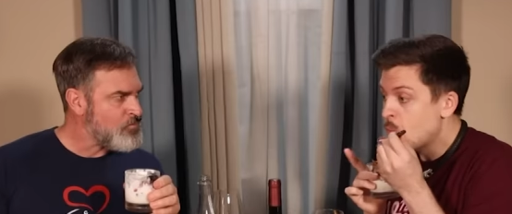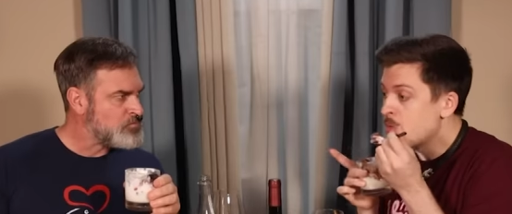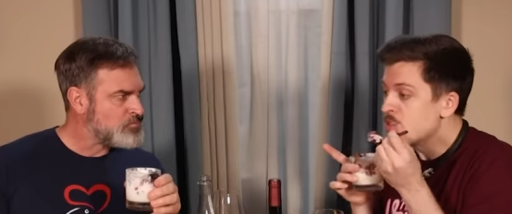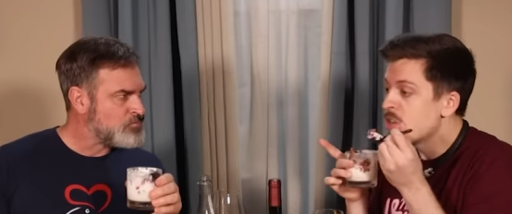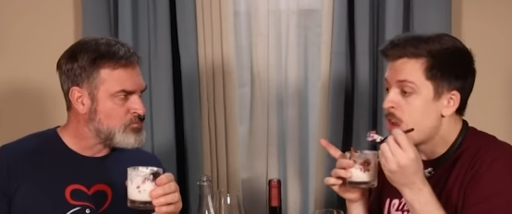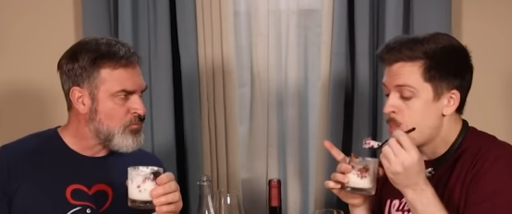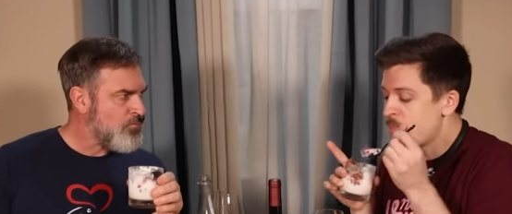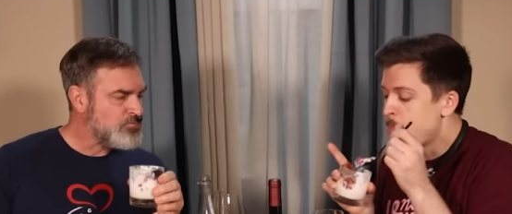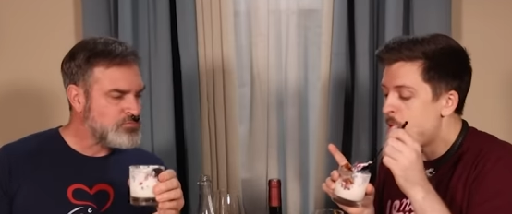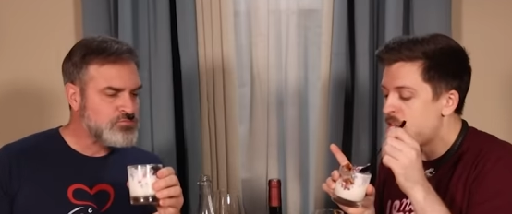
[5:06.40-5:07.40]
Speaker 1: What would you say
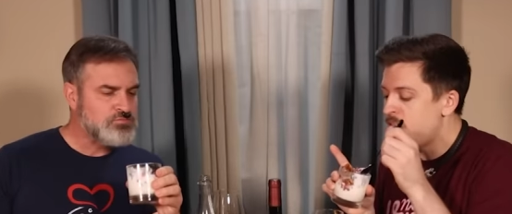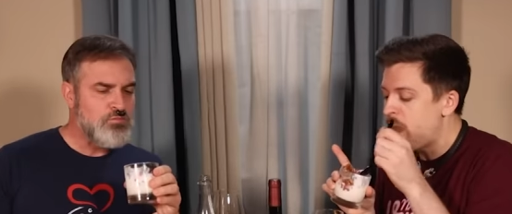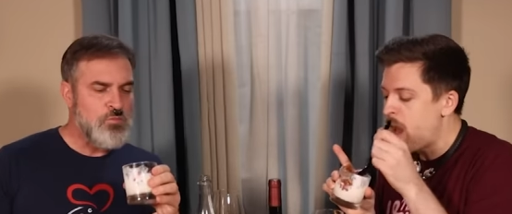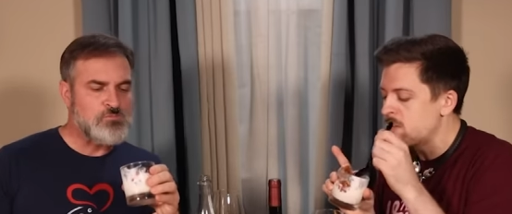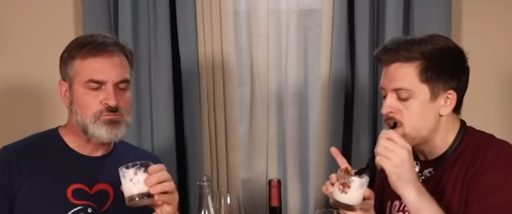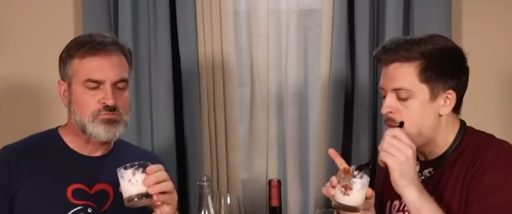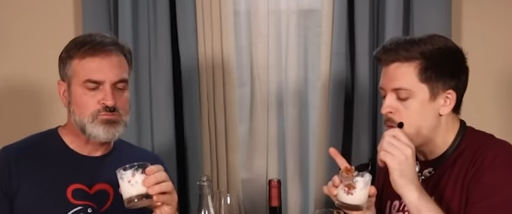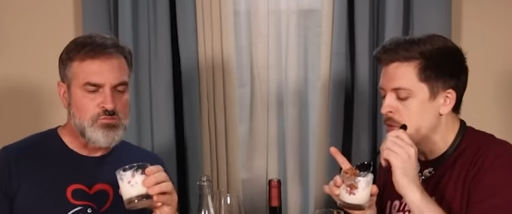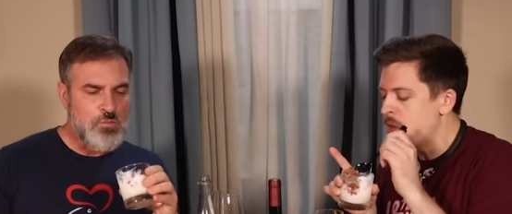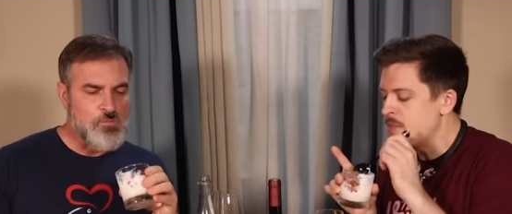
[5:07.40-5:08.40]
the parfait? How does that
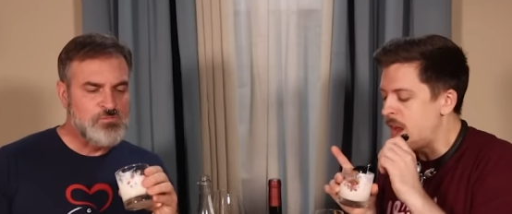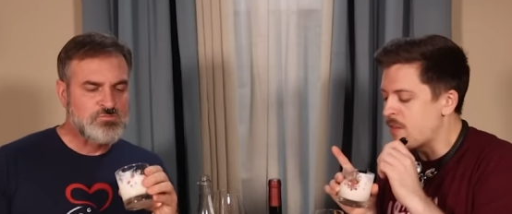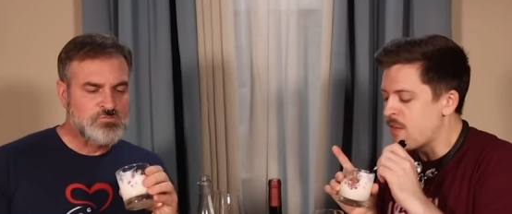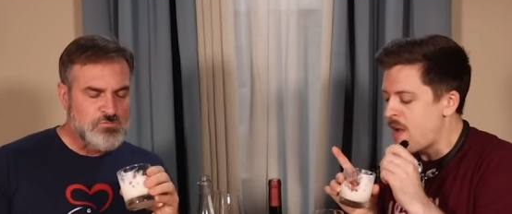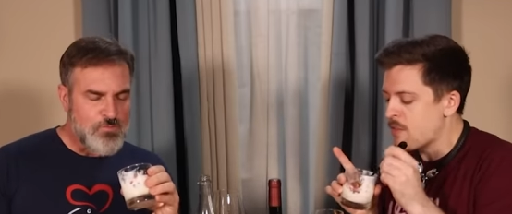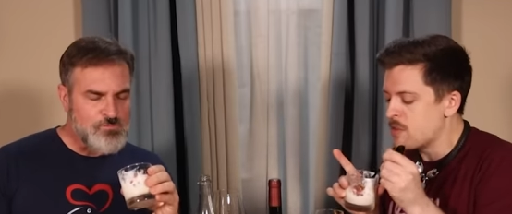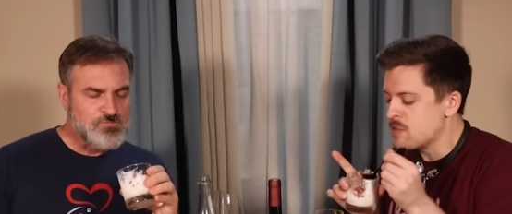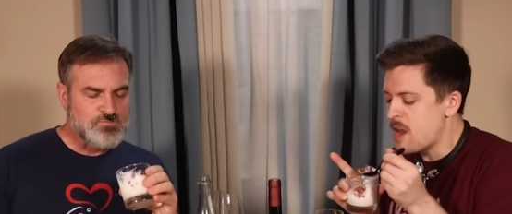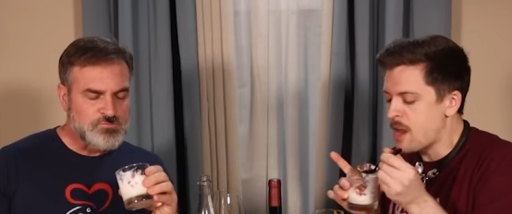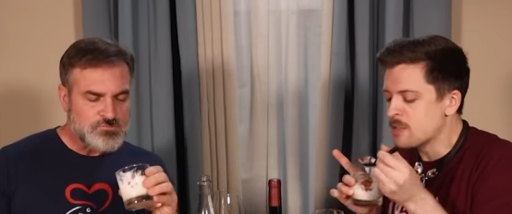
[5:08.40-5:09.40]
hold up, Daddy, for
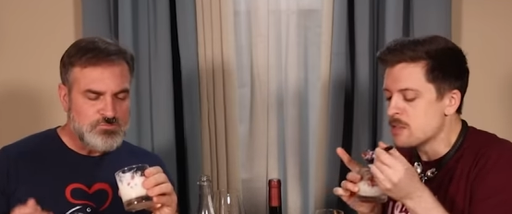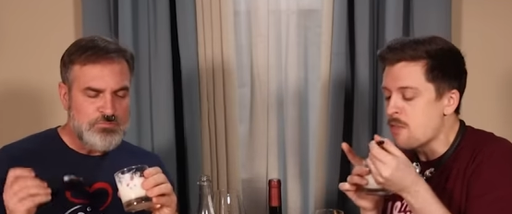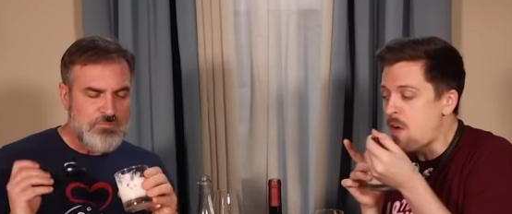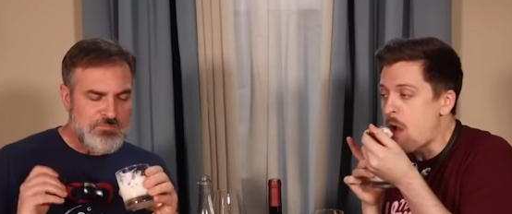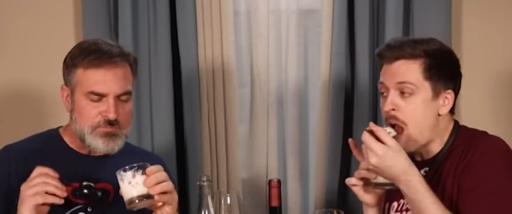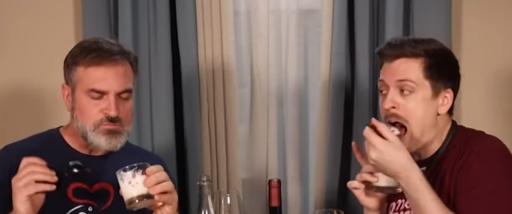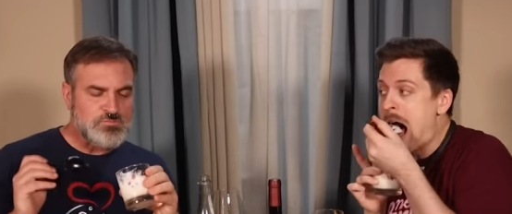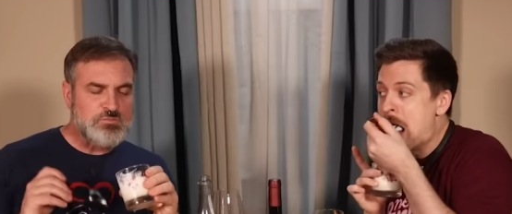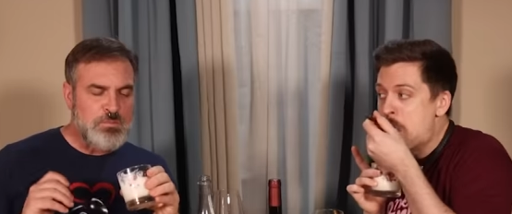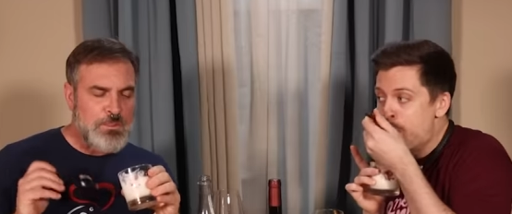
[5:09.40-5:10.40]
aphrodisiacs so far?
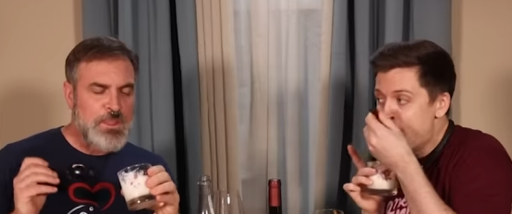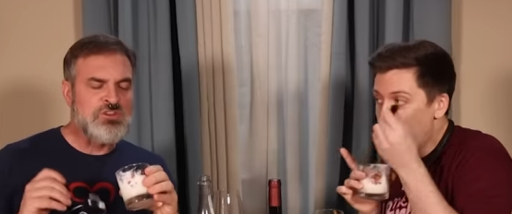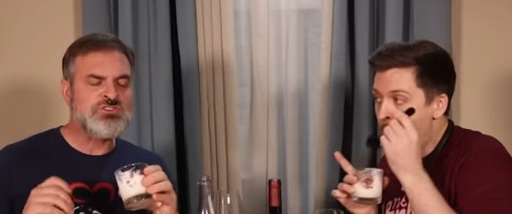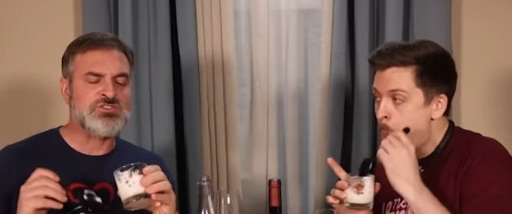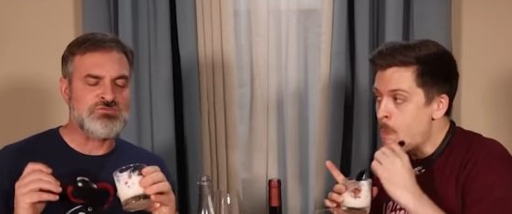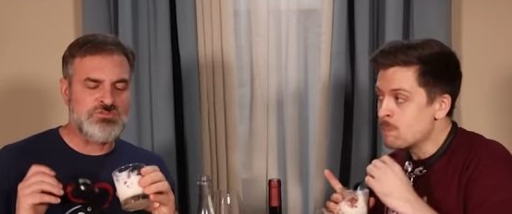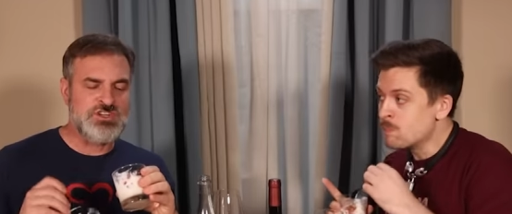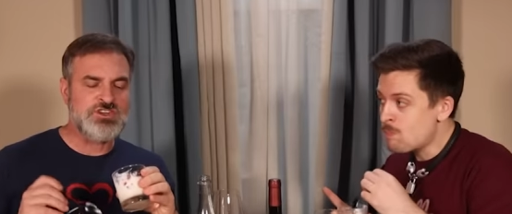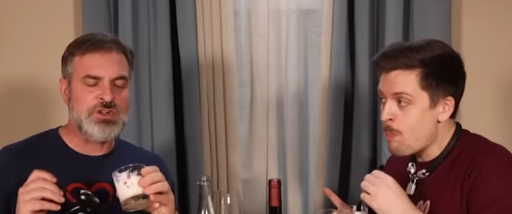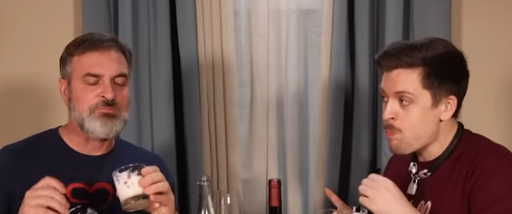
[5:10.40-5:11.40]
Speaker 2: This is
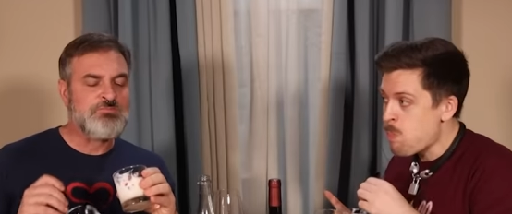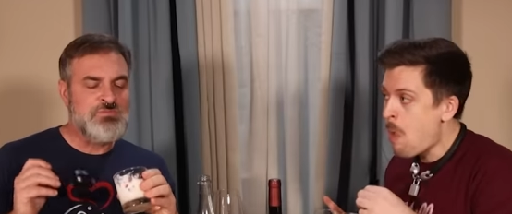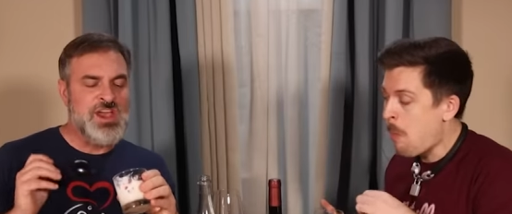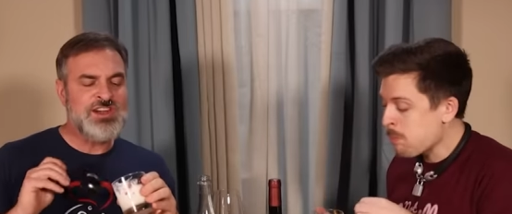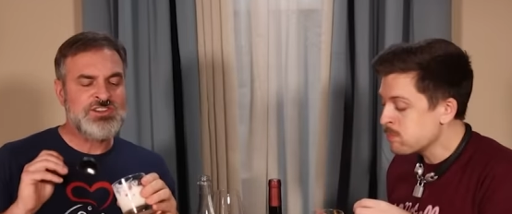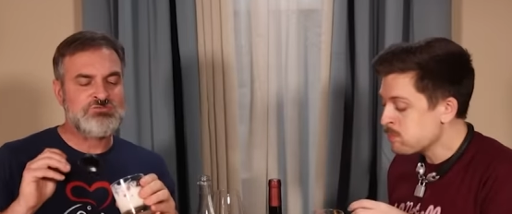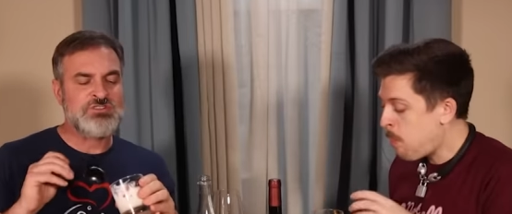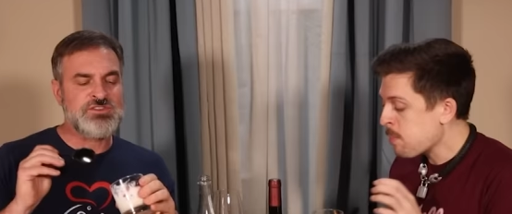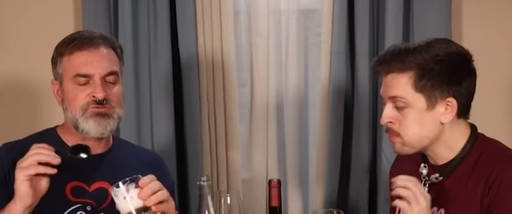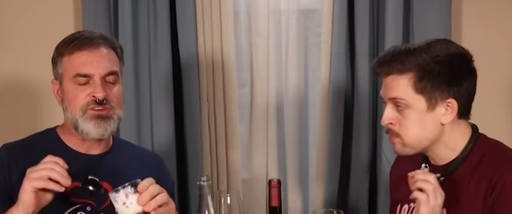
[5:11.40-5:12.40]
really good, and it's
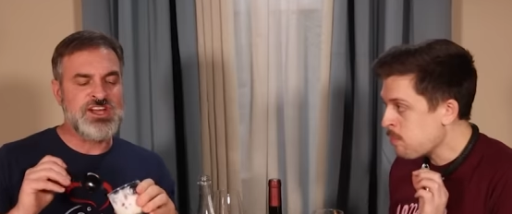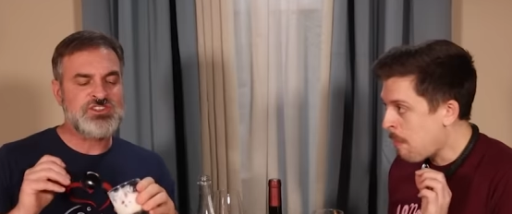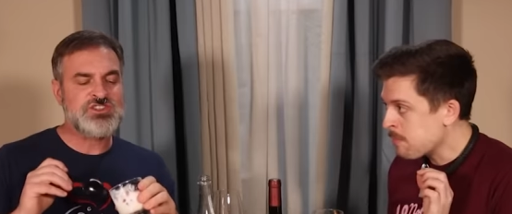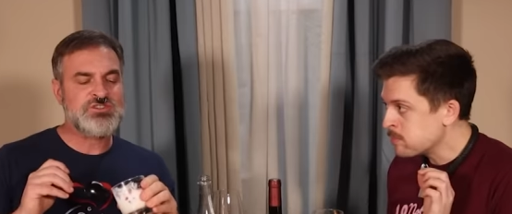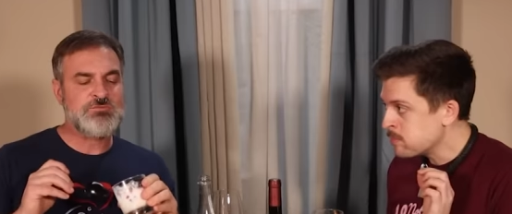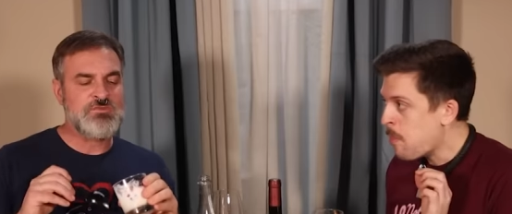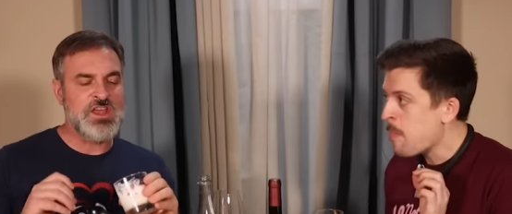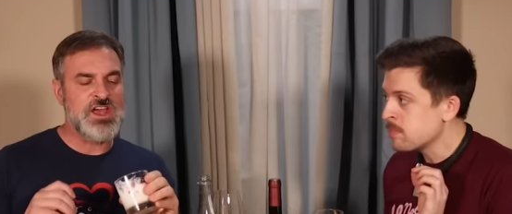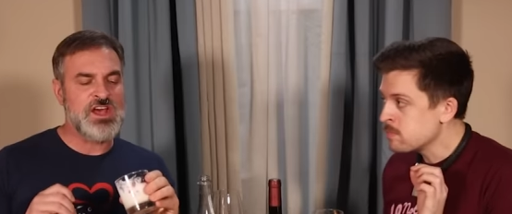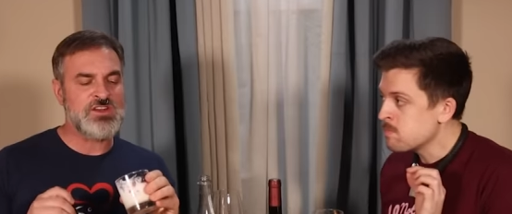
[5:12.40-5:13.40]
really fresh
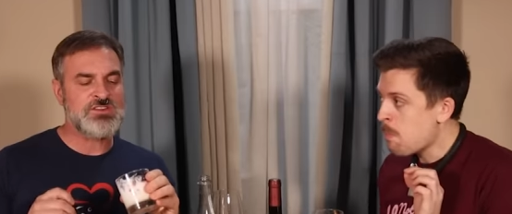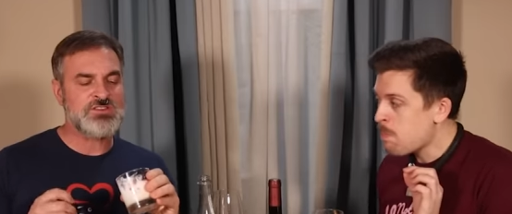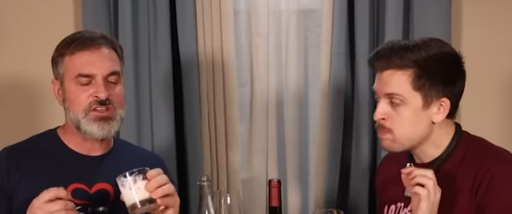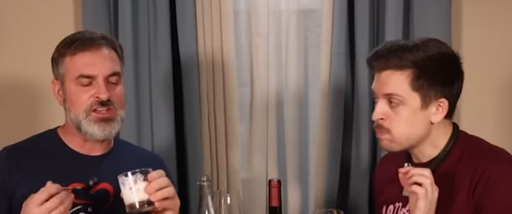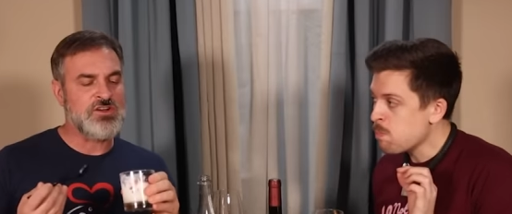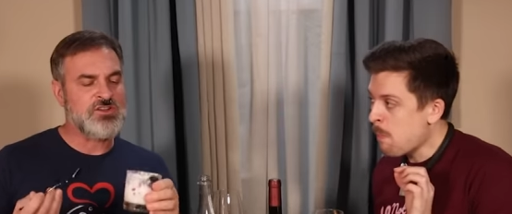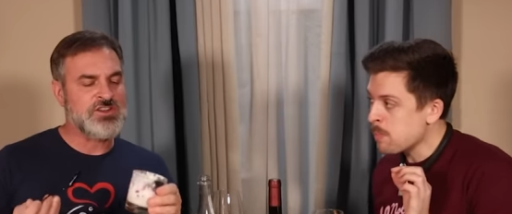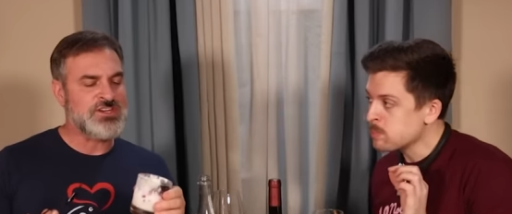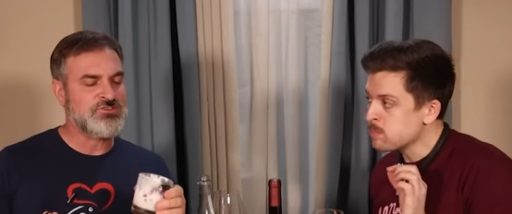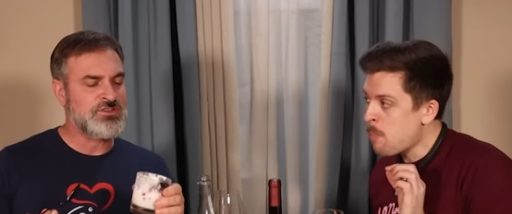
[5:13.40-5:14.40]
and like all
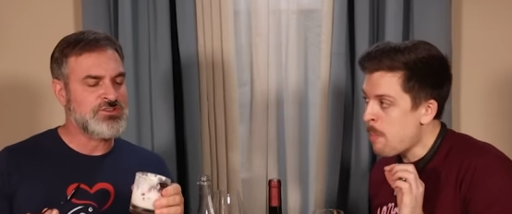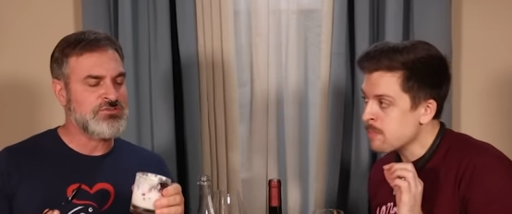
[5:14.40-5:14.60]
natural